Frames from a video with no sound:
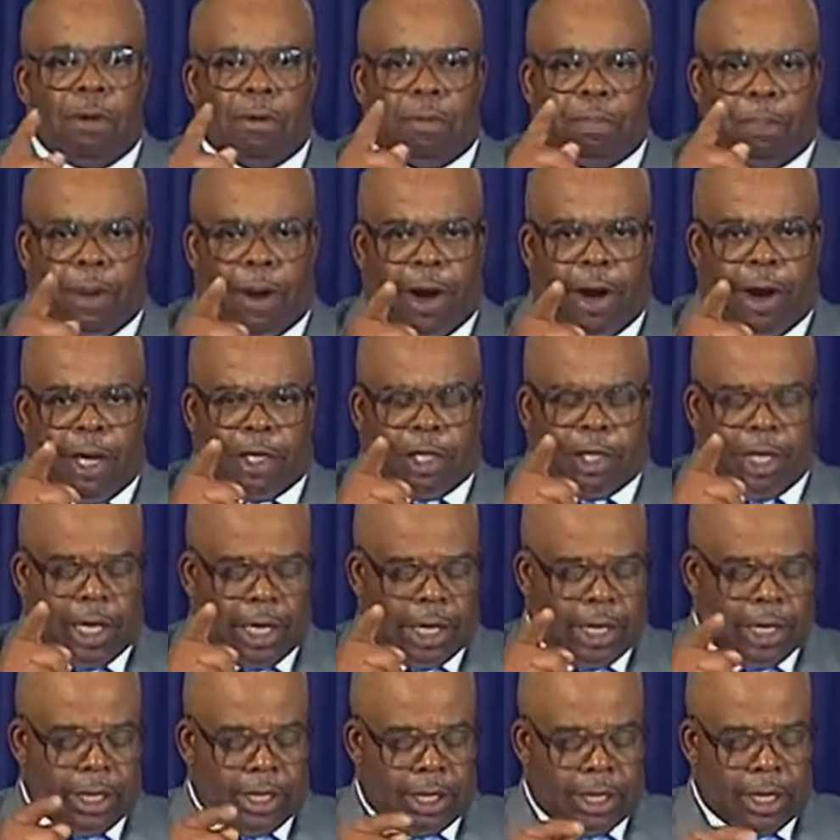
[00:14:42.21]

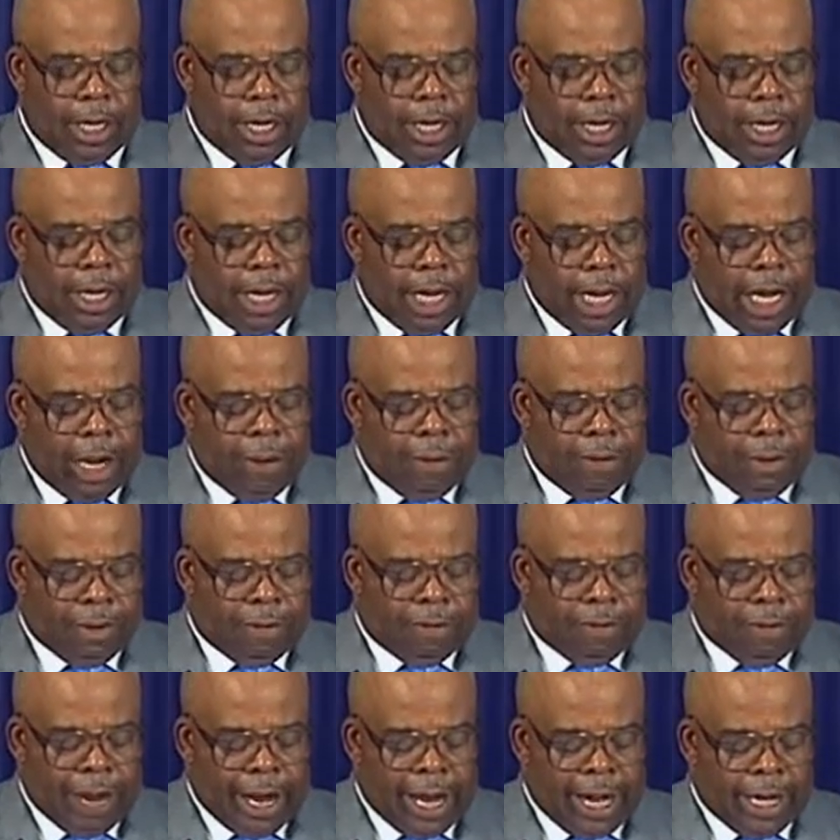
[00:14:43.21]
piercing even the
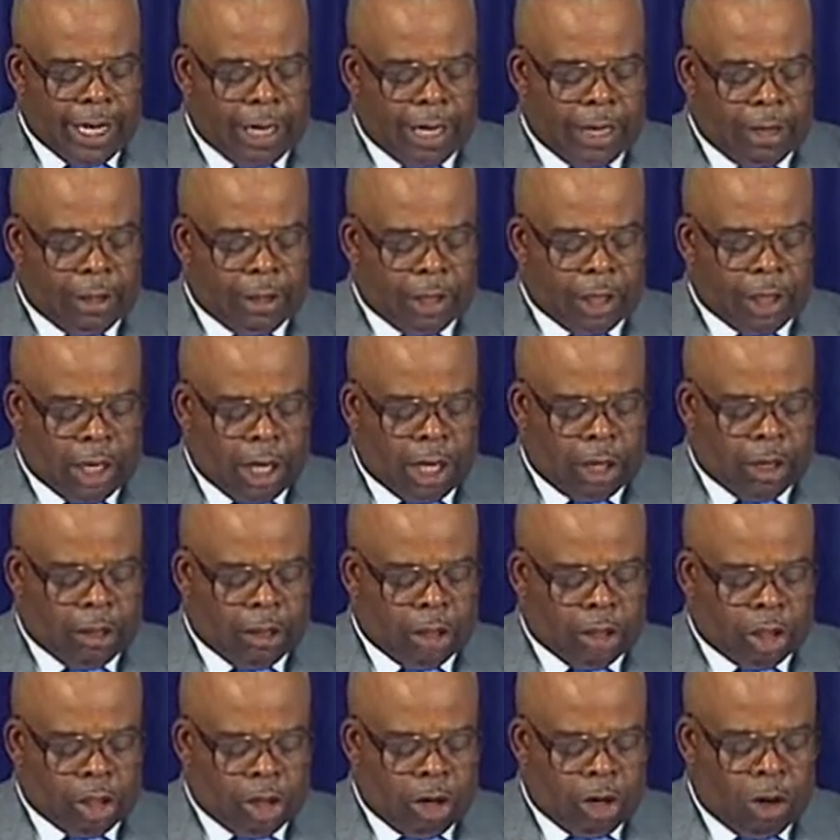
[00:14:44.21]
dividing of the soul of the
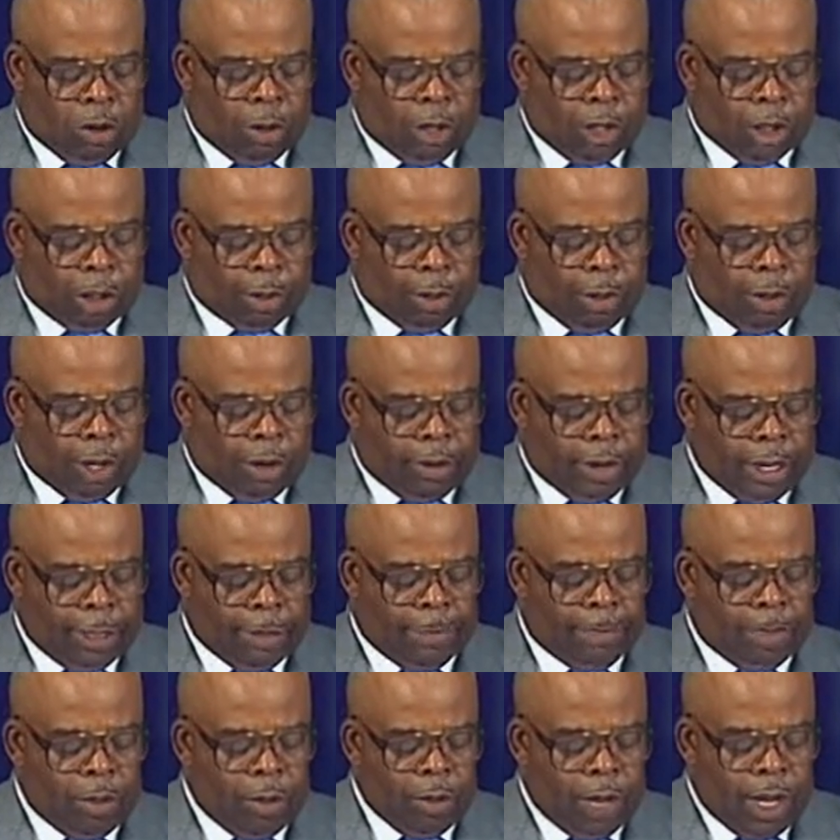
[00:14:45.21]
soul and spirit,
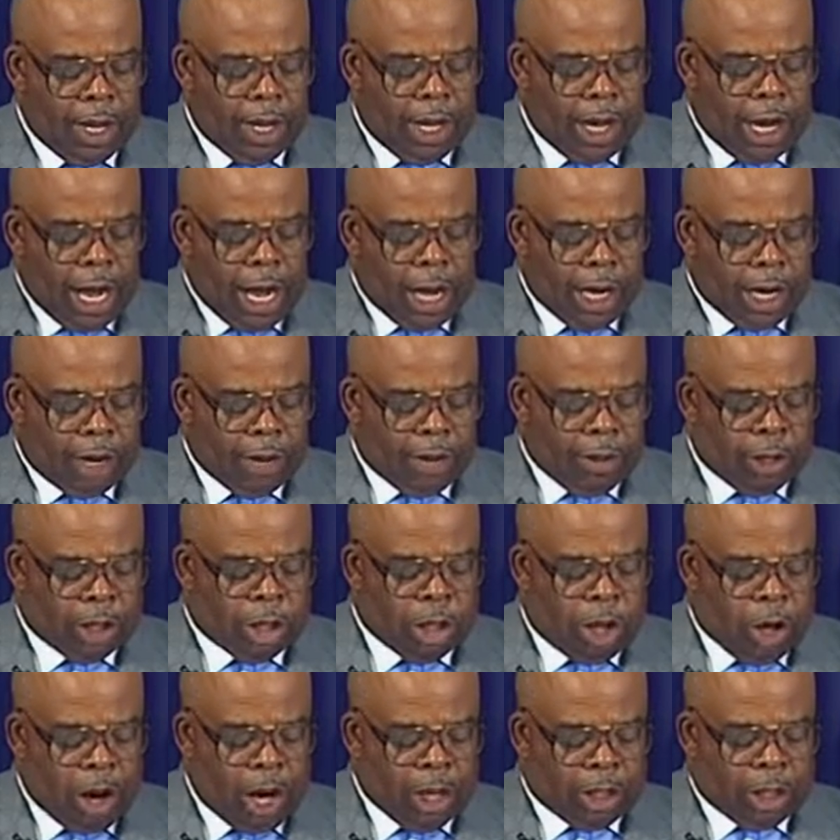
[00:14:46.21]
and of the
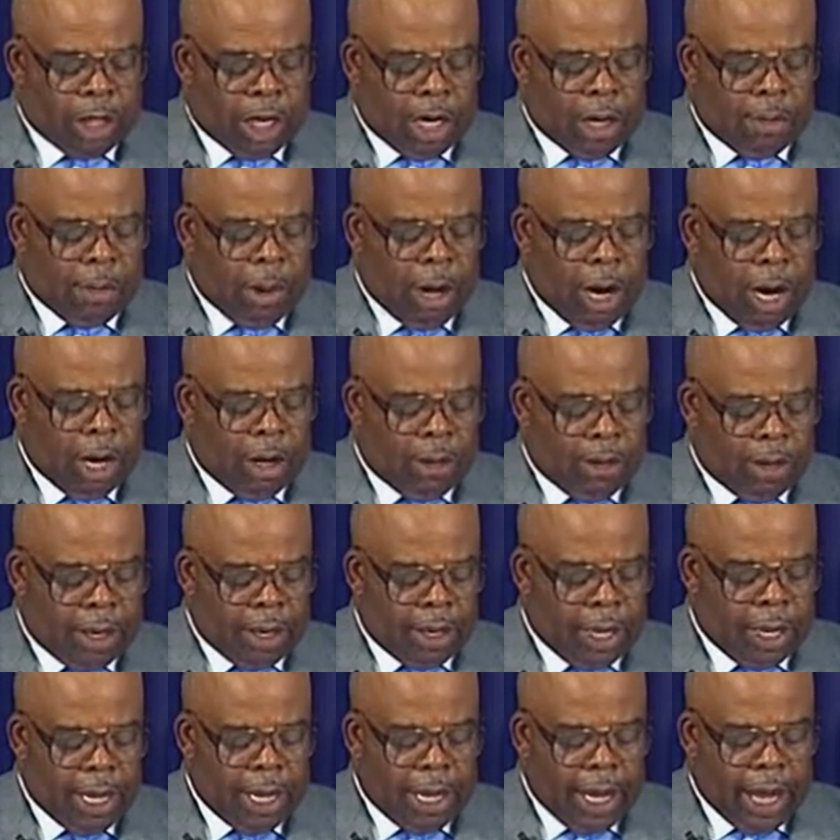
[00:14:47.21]
joints and marrow,
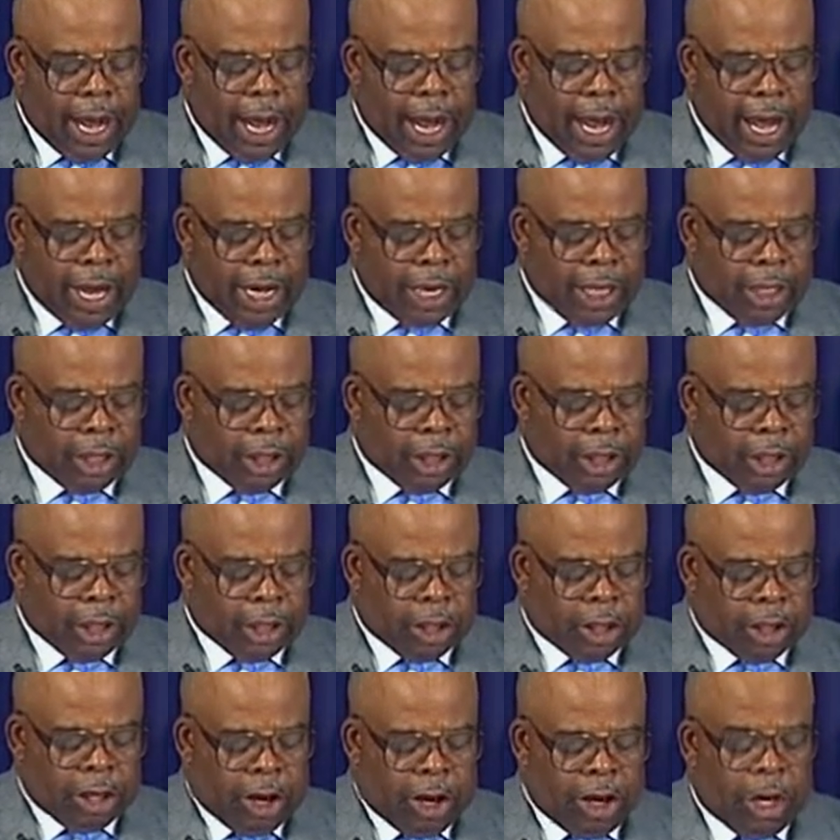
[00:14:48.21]
and of the
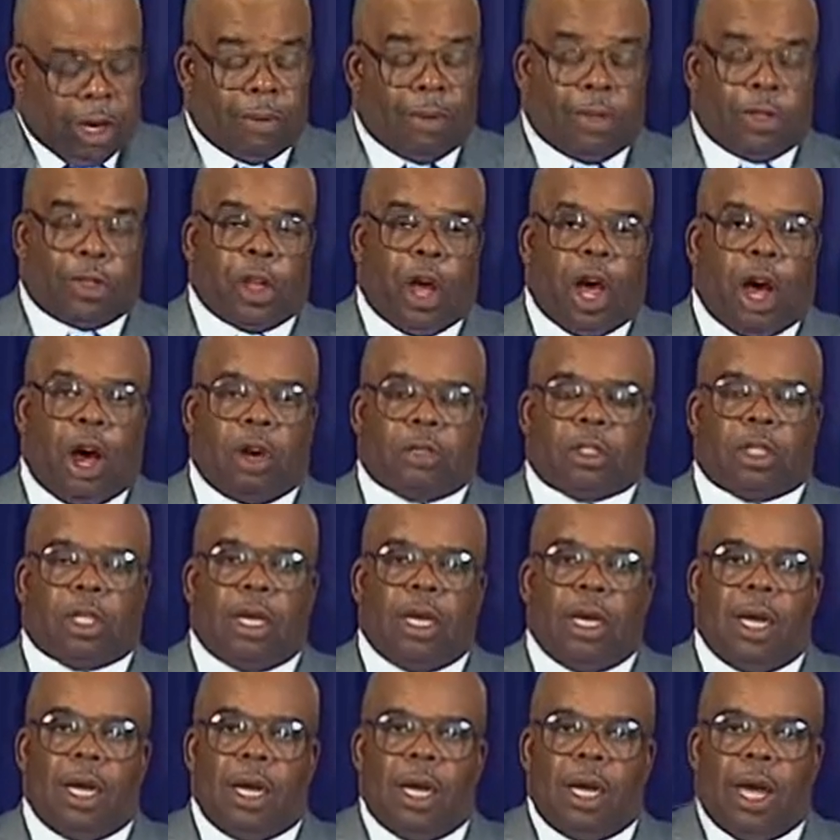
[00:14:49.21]
discerner of the thoughts
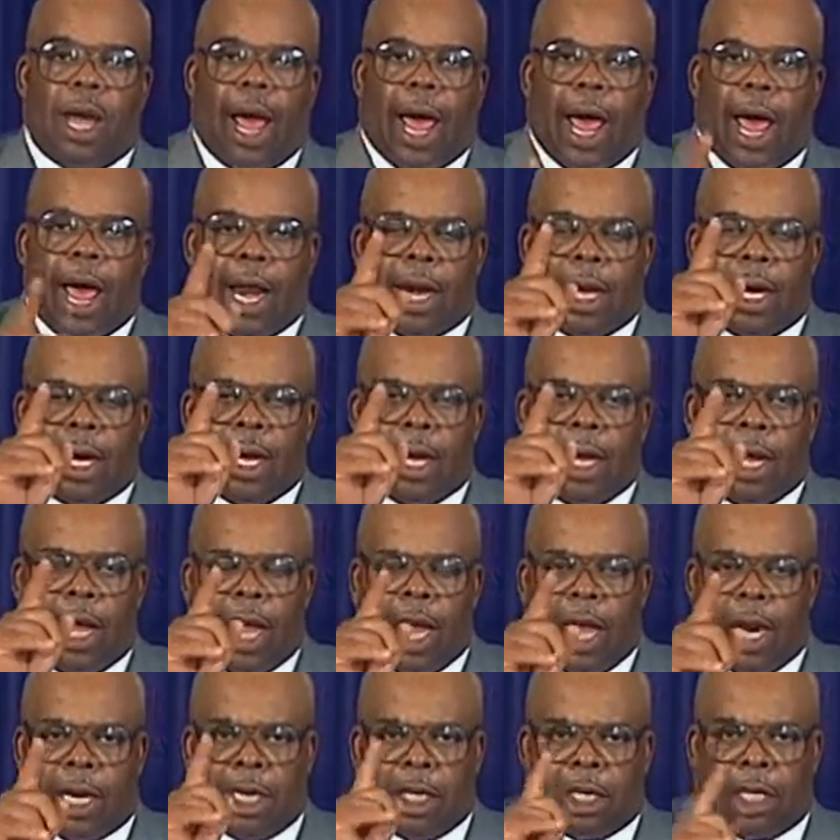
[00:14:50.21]
and the
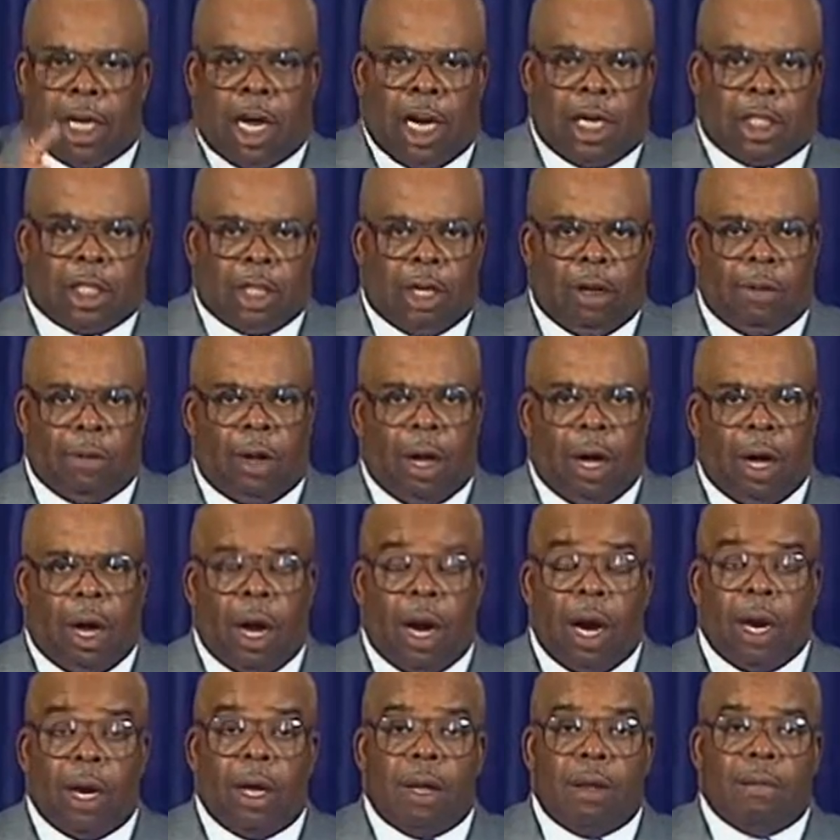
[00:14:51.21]
intents of the
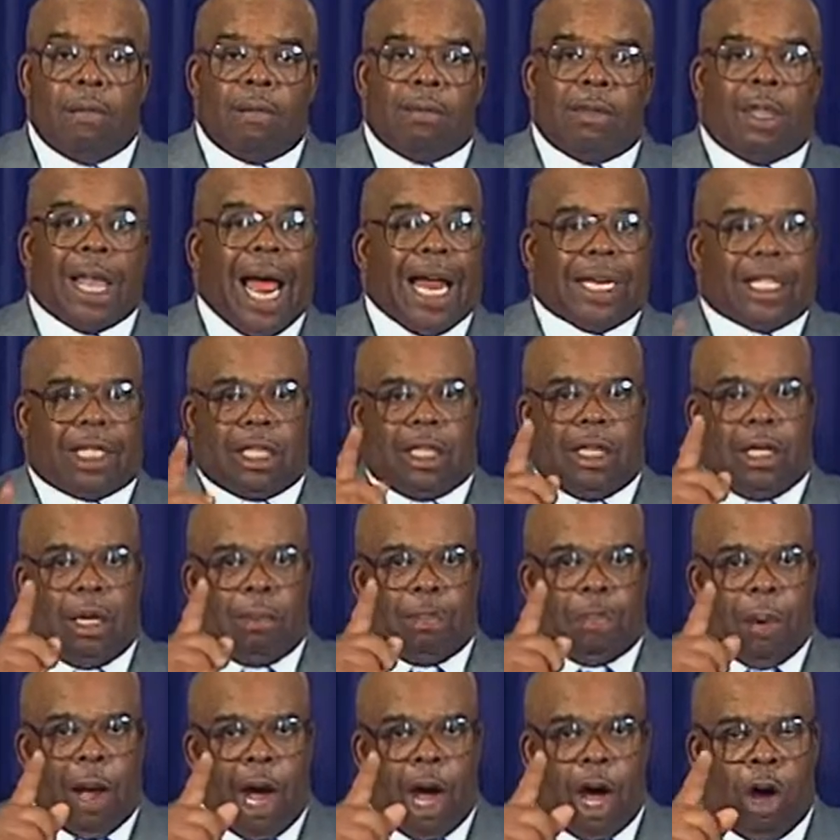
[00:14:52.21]
heart. That's the
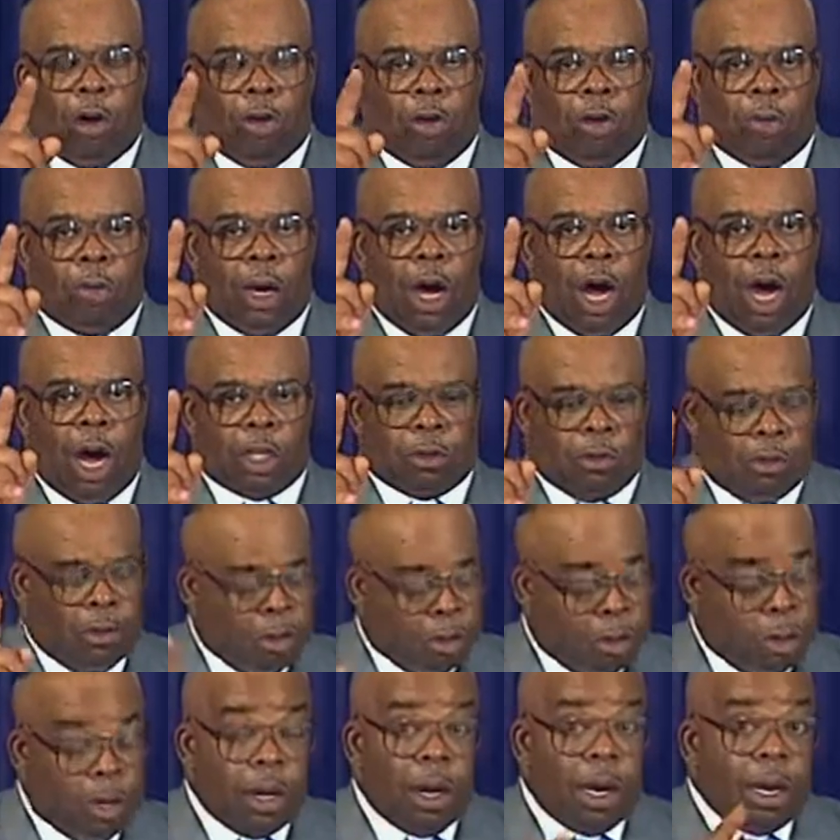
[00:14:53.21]
power of God's
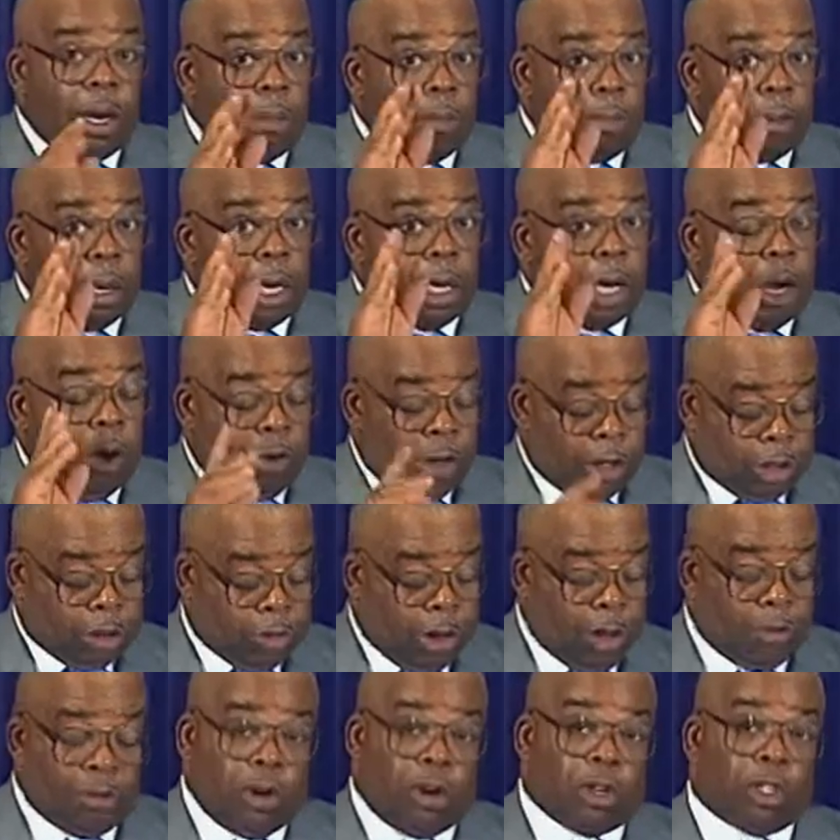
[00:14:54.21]
word. But notice
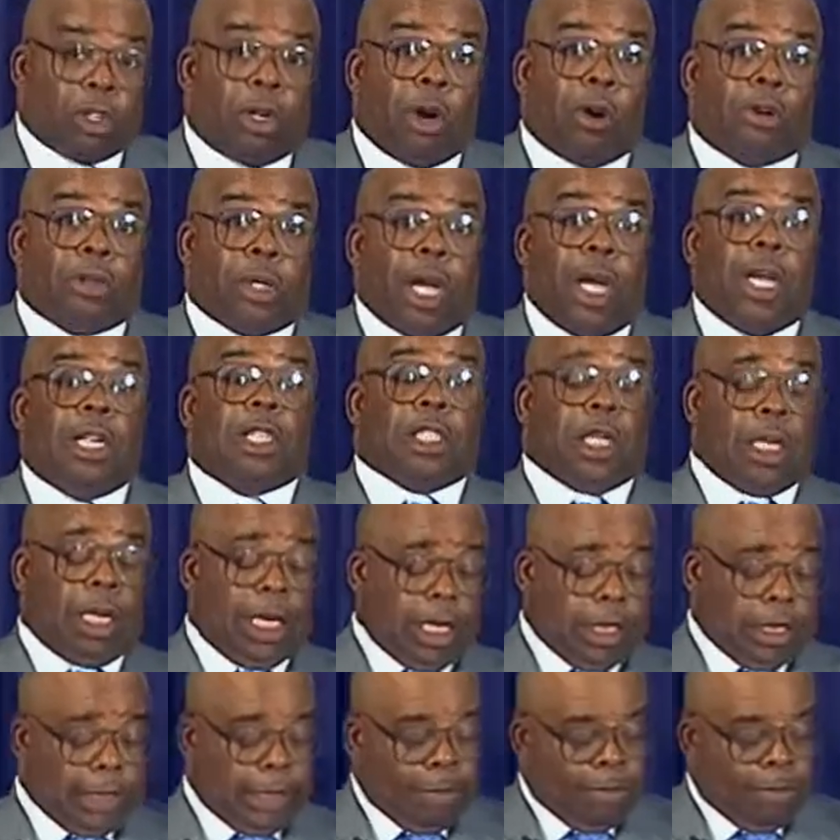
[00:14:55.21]
what verse thirteen says.